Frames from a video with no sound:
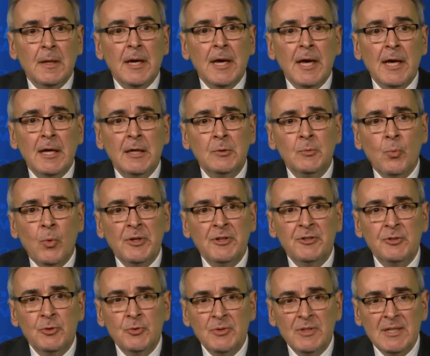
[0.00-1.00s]
And one of
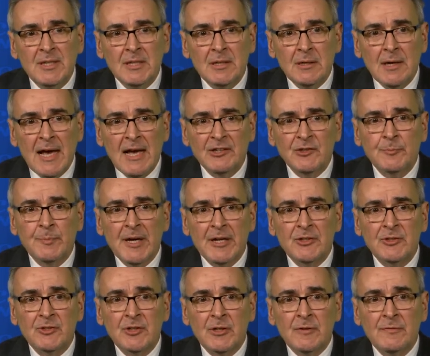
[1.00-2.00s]
the unique
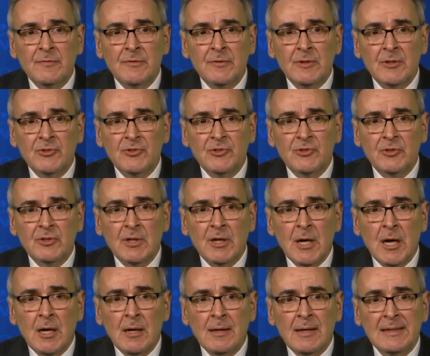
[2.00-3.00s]
aspects of this
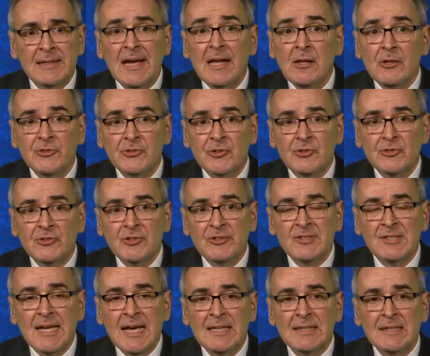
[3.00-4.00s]
uh, analysis
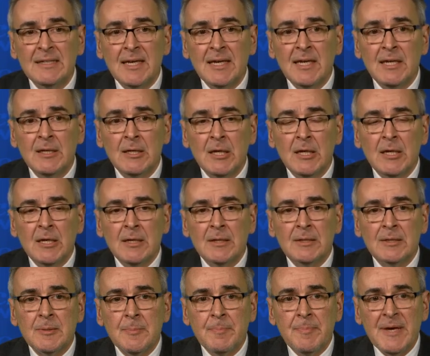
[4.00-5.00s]
is that they
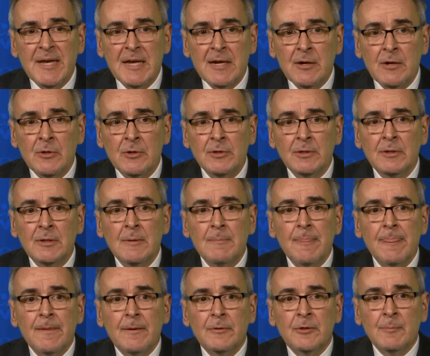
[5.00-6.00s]
compared
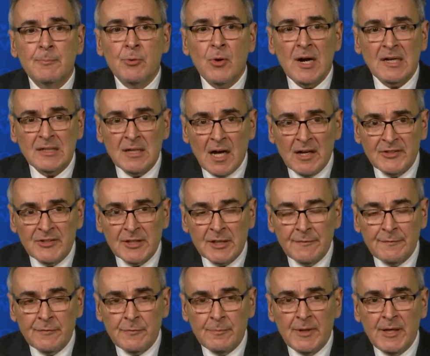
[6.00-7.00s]
the prognostic
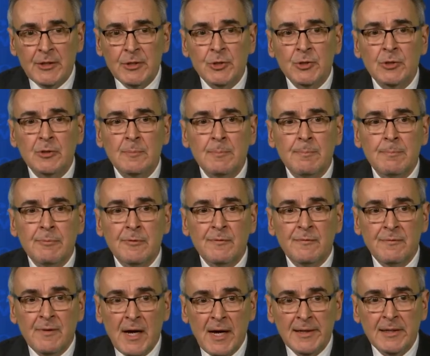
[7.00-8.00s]
information
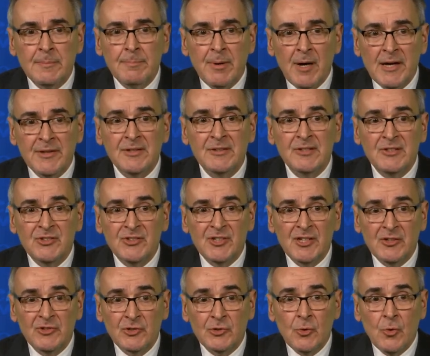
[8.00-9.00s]
provided by the
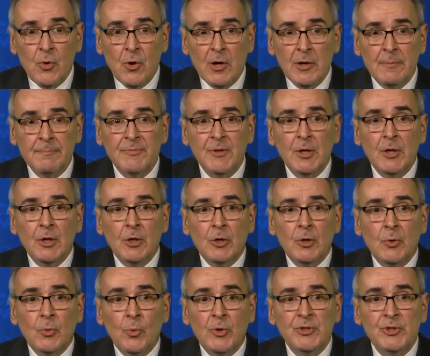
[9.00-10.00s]
DCIS score,
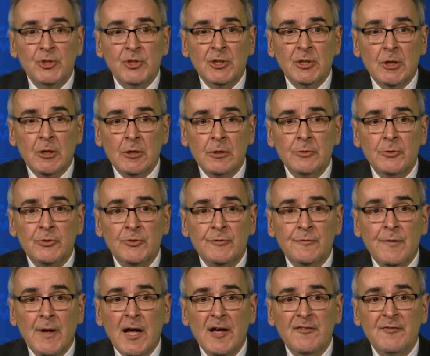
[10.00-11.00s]
which includes
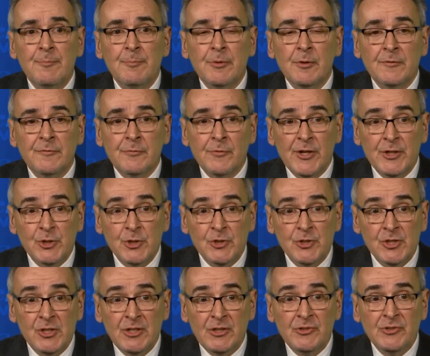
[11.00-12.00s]
five proliferation
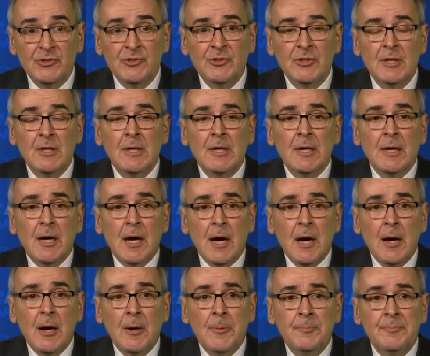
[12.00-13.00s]
genes
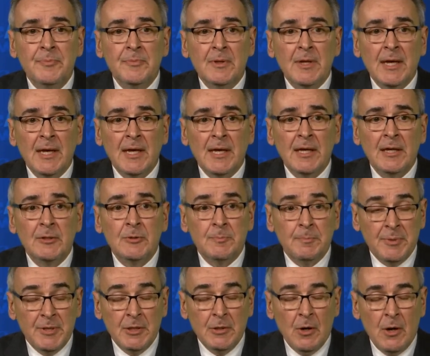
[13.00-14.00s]
um, and
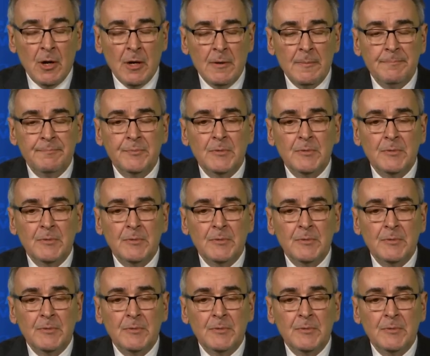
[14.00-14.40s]
PR,